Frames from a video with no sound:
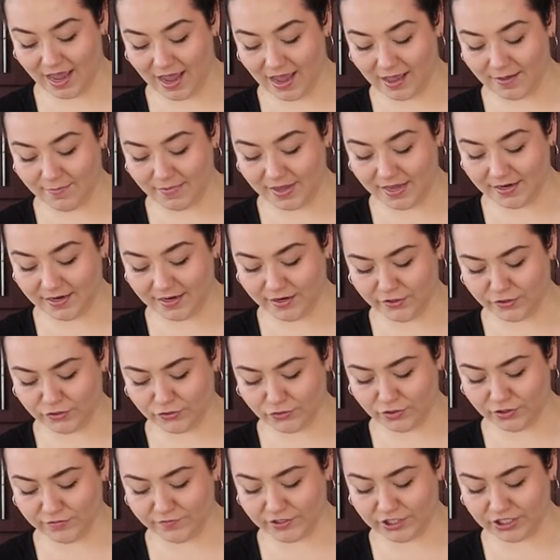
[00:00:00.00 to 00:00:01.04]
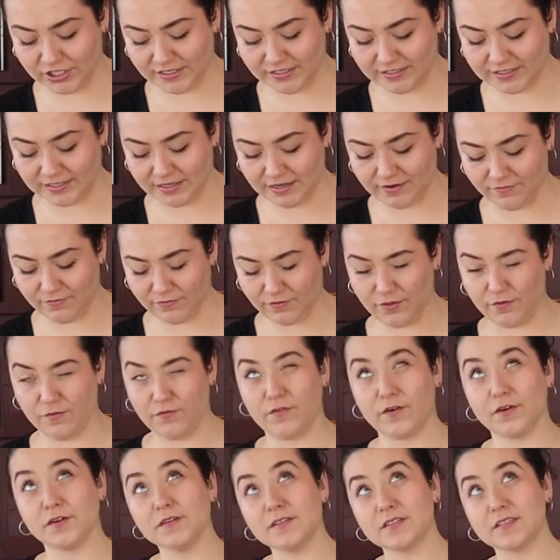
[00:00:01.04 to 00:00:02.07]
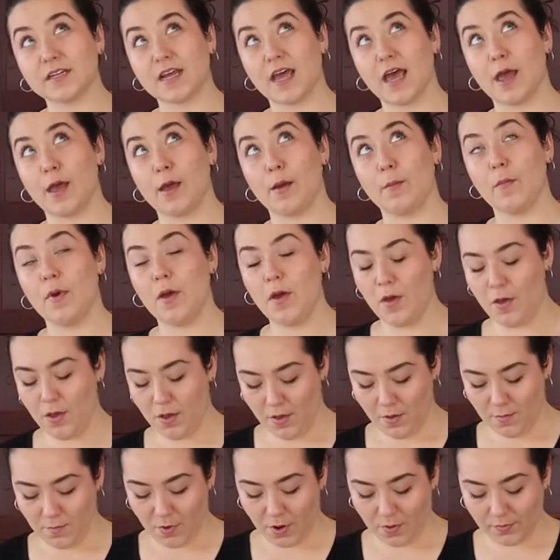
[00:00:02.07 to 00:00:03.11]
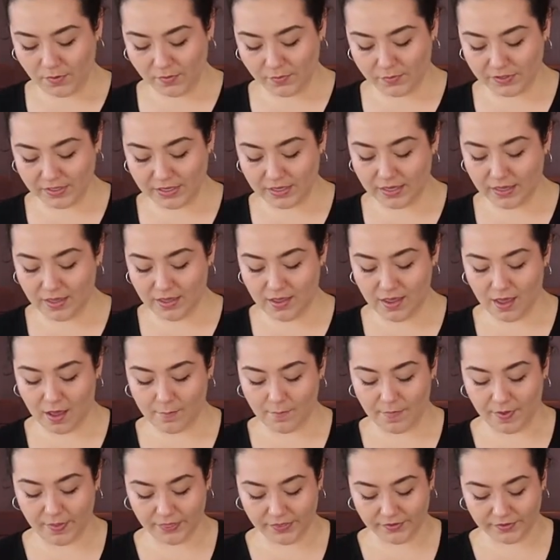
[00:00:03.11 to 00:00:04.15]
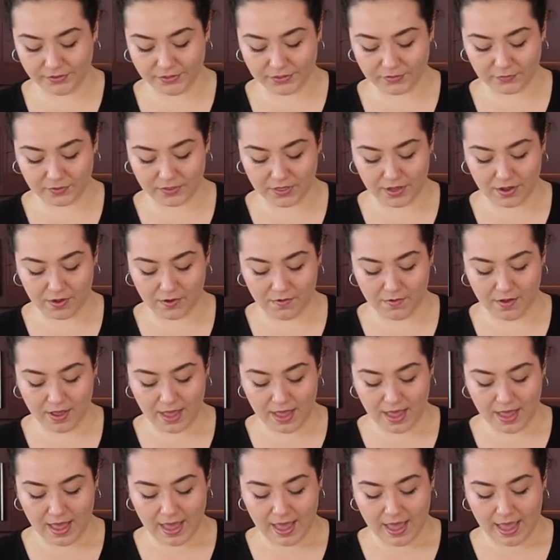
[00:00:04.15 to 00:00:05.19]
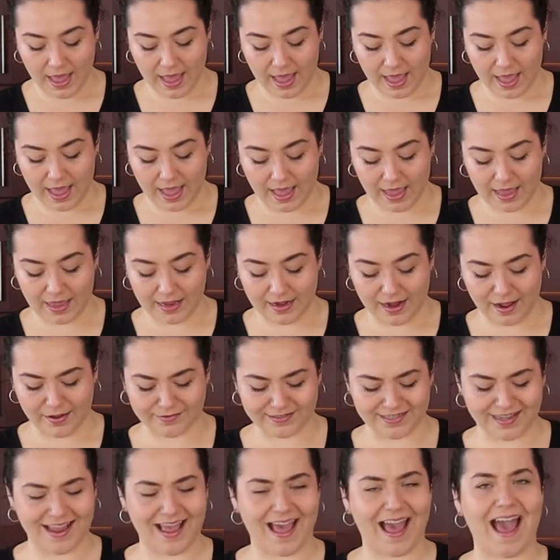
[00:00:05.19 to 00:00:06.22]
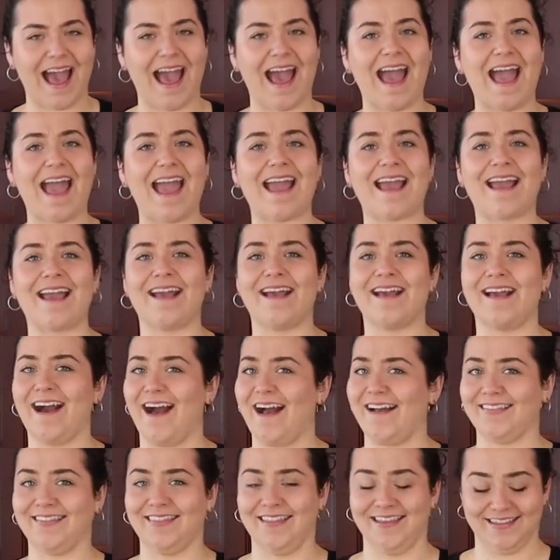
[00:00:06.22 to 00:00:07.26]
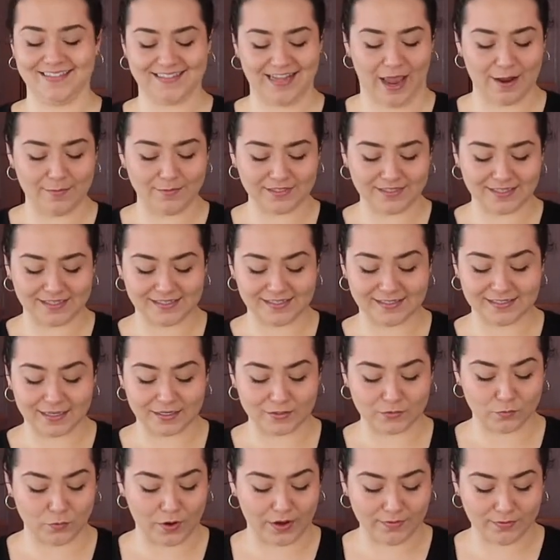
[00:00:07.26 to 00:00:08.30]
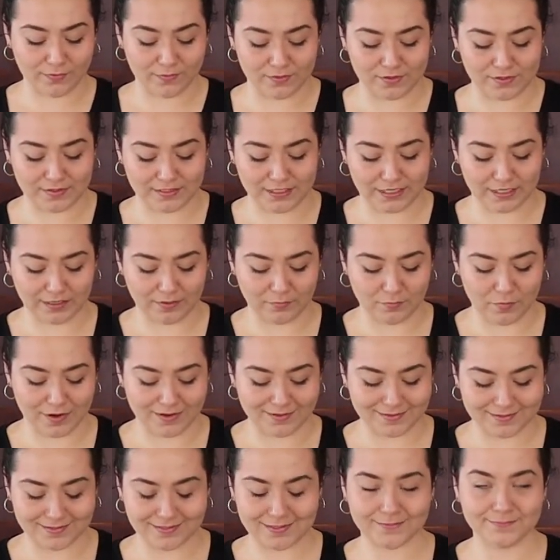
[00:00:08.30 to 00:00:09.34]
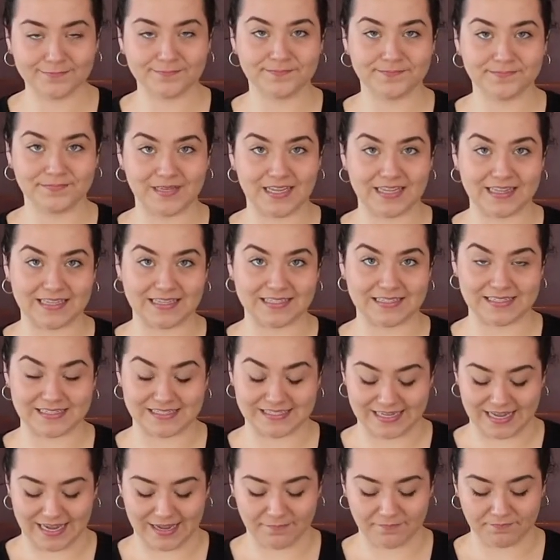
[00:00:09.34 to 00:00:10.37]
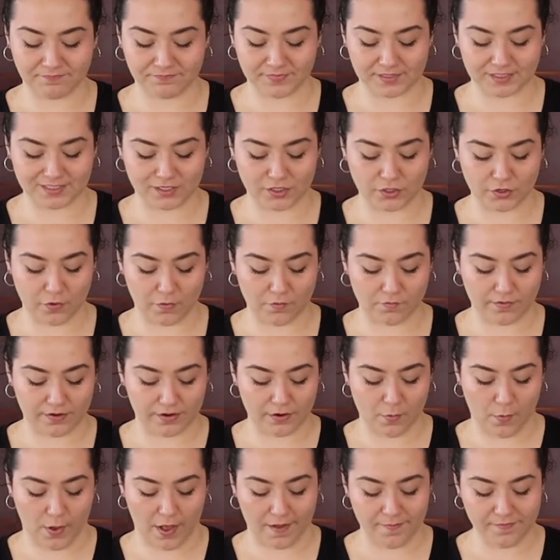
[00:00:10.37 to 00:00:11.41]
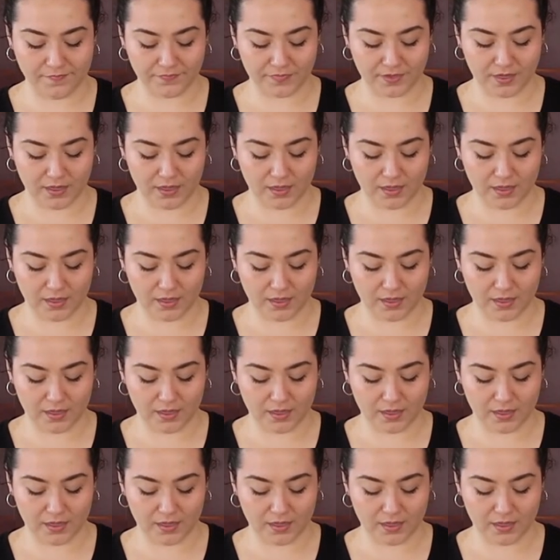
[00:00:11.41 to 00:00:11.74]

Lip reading: I made Karadjordjeva Šnicla for the first time probably a month or two ago, and I was like, I got this. I'm just gonna slice right through this chicken breast. Needless to say, didn't go very well.